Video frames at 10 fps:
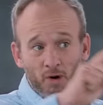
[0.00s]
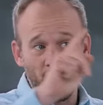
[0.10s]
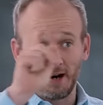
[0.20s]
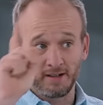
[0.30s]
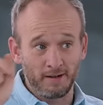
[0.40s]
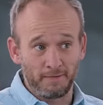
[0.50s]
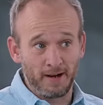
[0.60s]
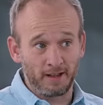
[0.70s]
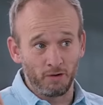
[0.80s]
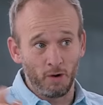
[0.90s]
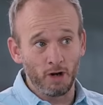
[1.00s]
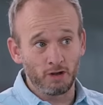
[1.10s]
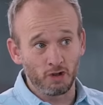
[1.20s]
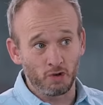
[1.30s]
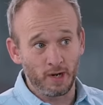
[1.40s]
how does it affect the road
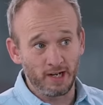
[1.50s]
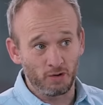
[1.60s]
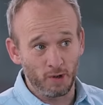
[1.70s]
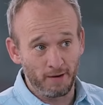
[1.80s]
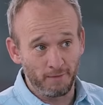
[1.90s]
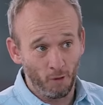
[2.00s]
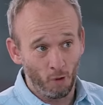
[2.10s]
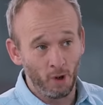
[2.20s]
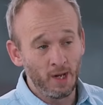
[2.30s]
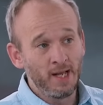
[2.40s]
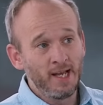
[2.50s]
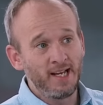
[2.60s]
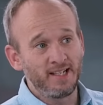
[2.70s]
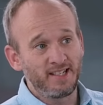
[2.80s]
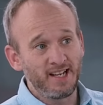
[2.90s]
to 2024?
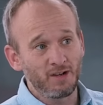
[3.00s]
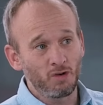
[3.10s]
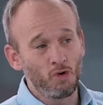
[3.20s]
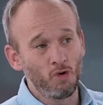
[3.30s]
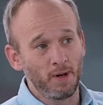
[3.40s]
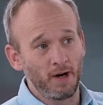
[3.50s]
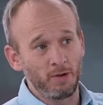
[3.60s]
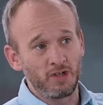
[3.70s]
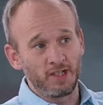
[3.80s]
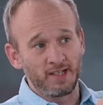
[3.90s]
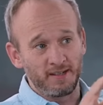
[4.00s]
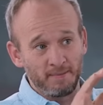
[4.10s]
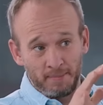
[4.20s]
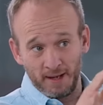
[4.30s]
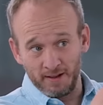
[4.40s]
In Siyancuma, which is
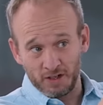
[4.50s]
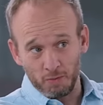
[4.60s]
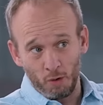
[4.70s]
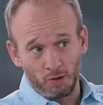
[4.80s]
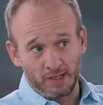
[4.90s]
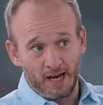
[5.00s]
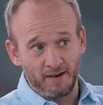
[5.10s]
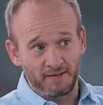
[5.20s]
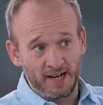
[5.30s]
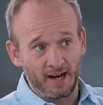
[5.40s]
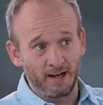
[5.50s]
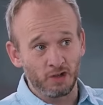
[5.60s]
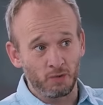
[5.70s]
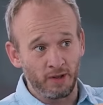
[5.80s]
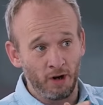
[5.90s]
by the small town of
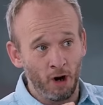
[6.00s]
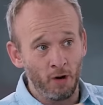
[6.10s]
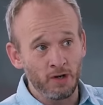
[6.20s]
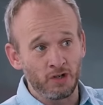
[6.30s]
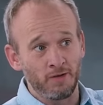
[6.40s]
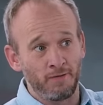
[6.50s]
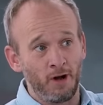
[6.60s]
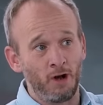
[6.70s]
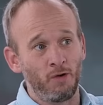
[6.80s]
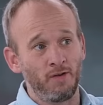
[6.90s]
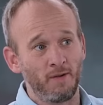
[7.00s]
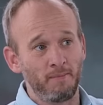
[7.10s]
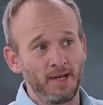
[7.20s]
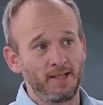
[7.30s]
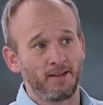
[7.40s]
Douglas, where the Orange and Vaal River
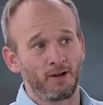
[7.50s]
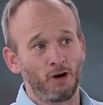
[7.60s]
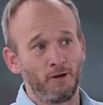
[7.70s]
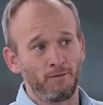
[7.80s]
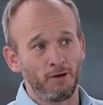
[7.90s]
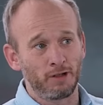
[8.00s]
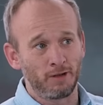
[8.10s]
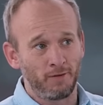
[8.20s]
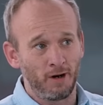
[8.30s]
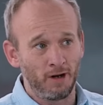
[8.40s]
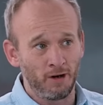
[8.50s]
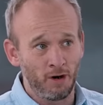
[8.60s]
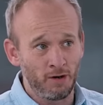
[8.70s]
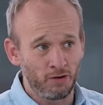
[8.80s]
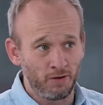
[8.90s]
meet, the confluence, the Vaal and
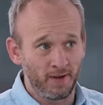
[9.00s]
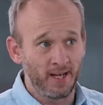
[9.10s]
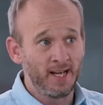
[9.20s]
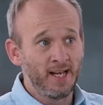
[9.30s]
Orange River,